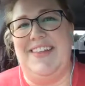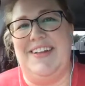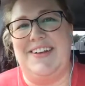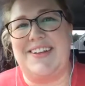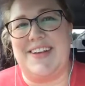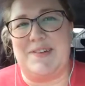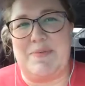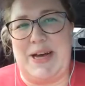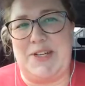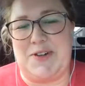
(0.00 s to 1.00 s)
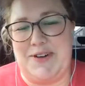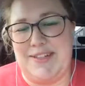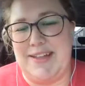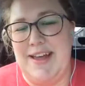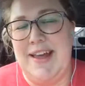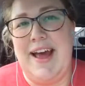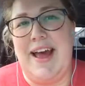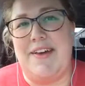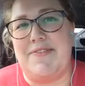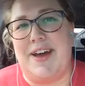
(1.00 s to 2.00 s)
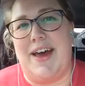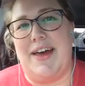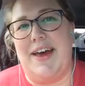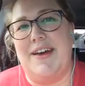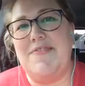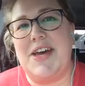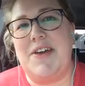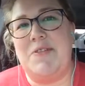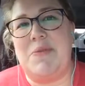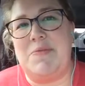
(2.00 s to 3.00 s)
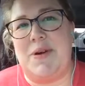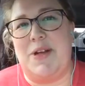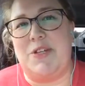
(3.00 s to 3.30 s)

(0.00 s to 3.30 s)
that looked like bike shorts. If I can remember, I'll